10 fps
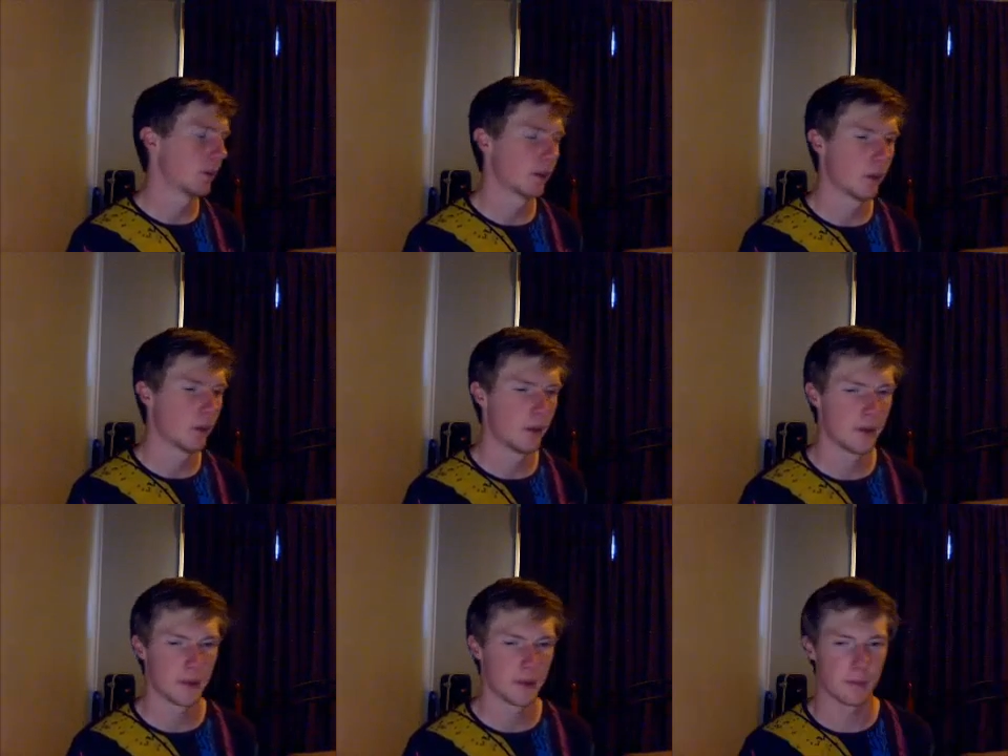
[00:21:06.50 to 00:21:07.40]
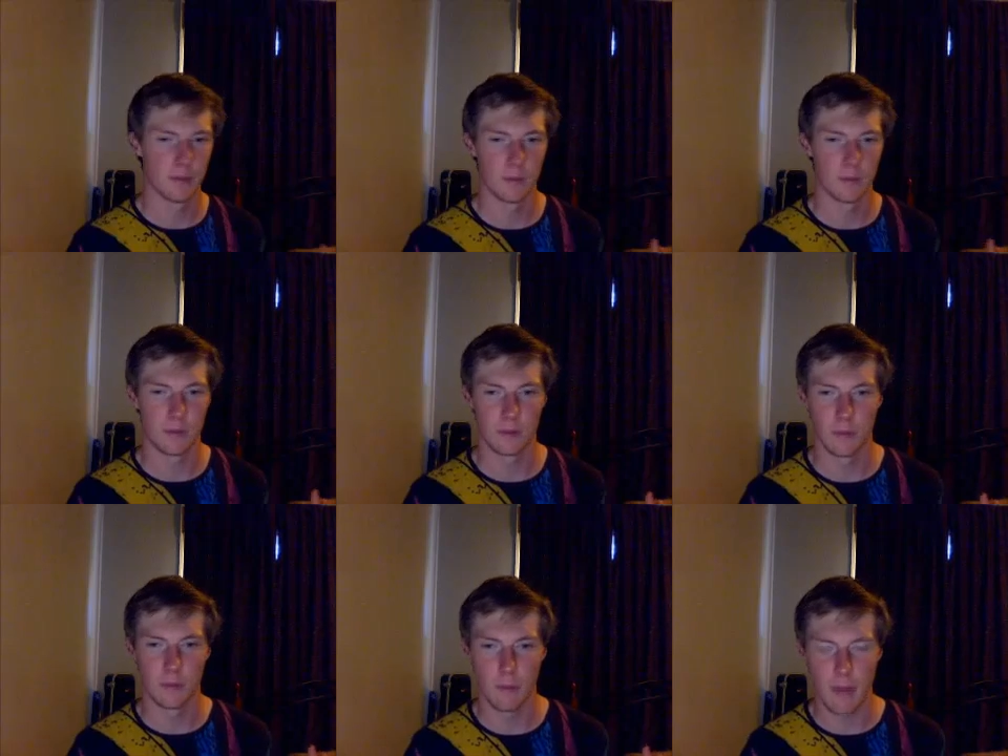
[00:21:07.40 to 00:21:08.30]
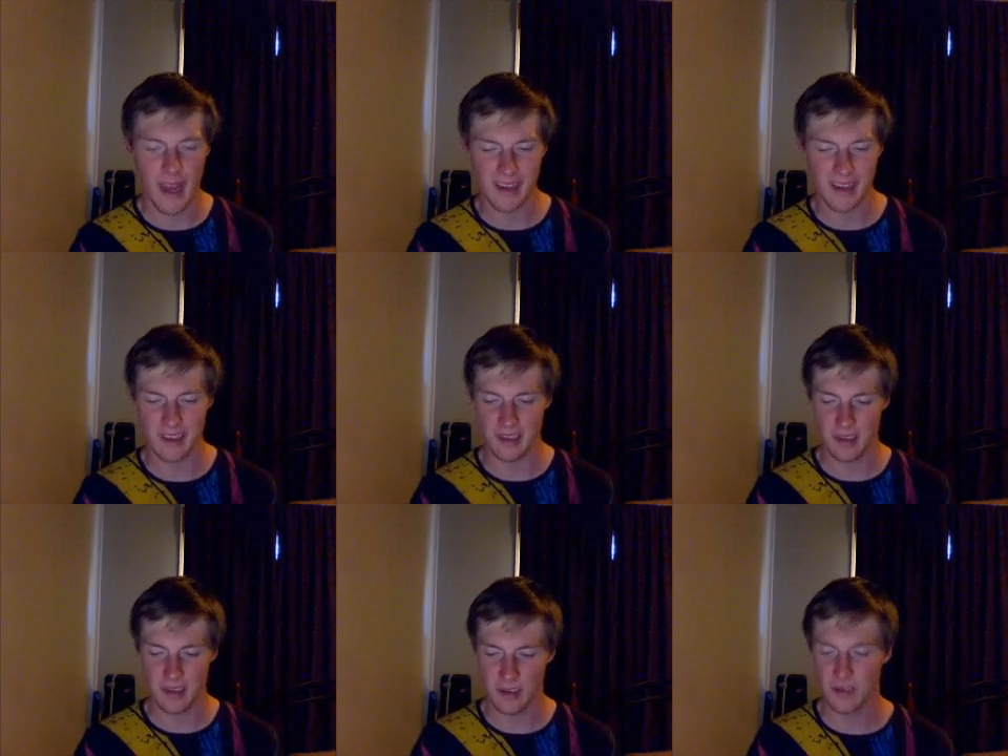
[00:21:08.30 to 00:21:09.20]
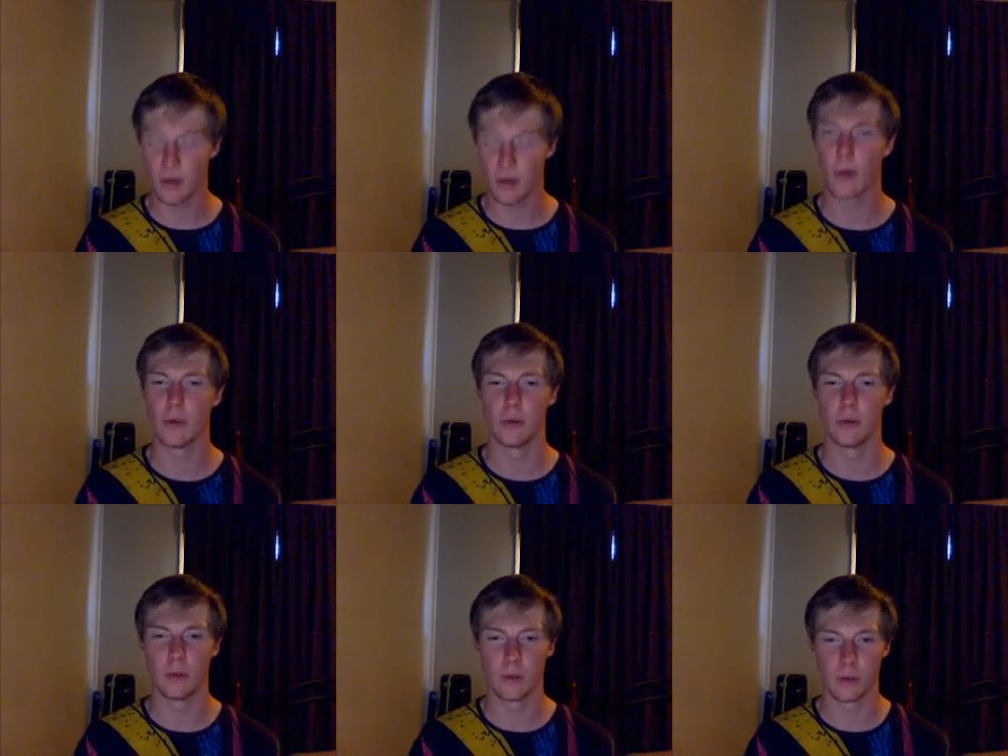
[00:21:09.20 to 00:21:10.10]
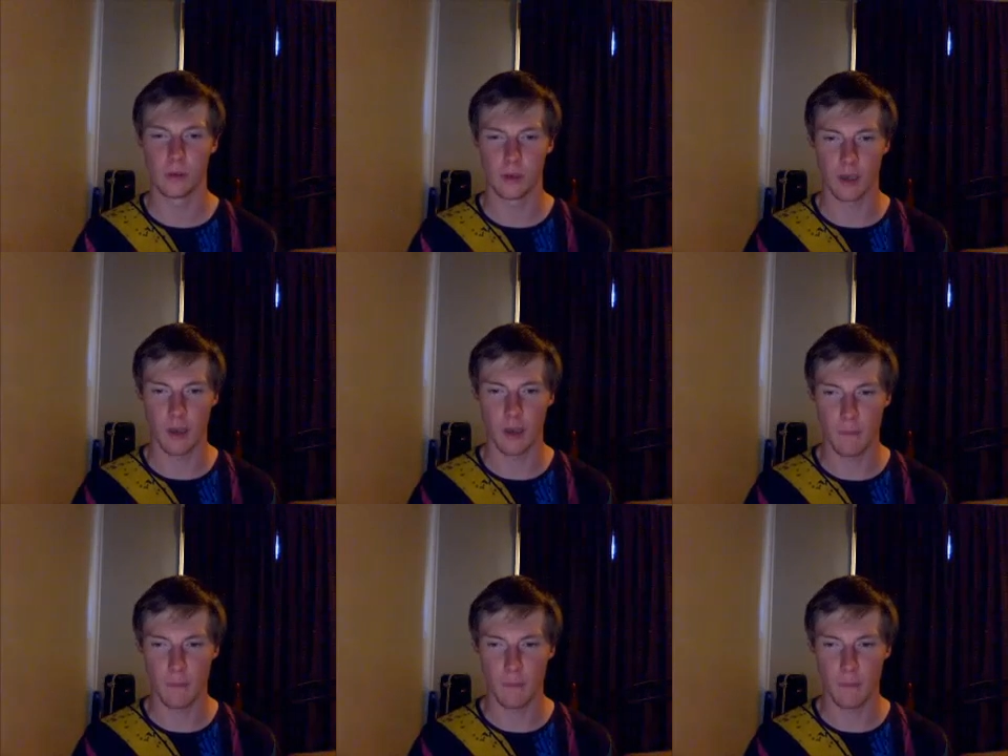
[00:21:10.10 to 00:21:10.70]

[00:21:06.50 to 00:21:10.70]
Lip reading: oh my god, this man is so